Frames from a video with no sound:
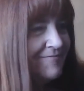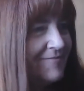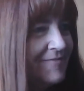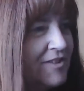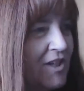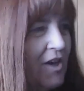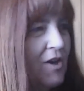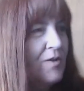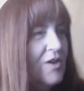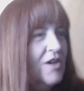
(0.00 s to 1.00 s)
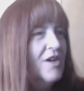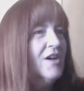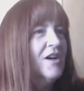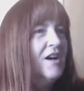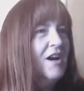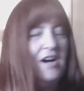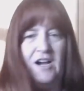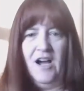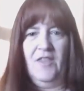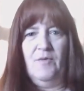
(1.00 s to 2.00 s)
So,
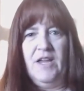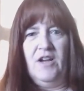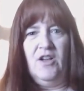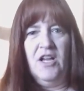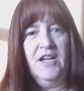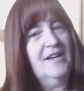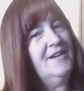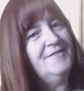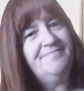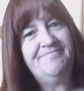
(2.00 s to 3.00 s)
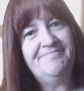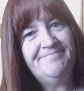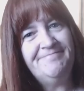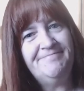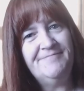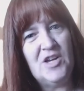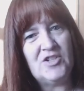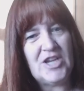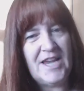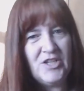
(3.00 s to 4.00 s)
on the wheel, no
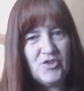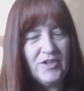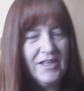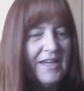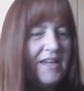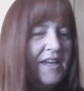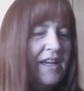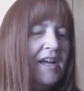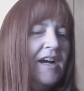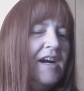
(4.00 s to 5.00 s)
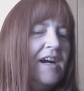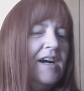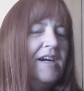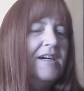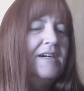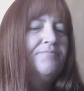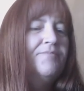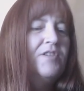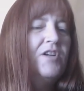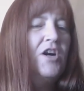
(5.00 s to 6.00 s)
change really.
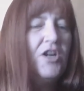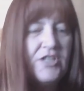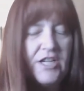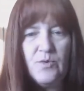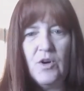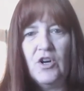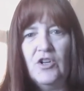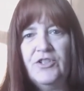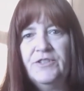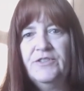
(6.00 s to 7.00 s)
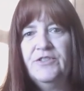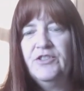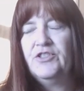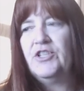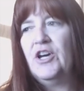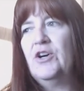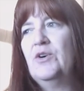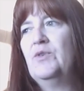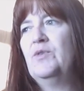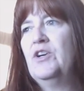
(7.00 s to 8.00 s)
RJ's World.
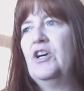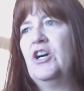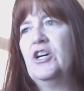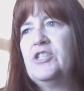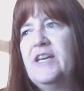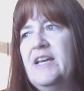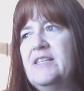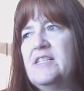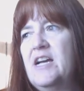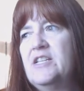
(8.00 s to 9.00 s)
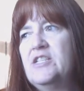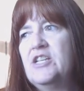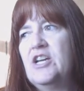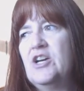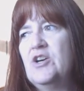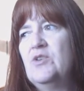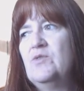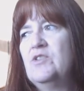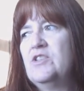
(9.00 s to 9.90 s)
So, RJ hasn't gotten to go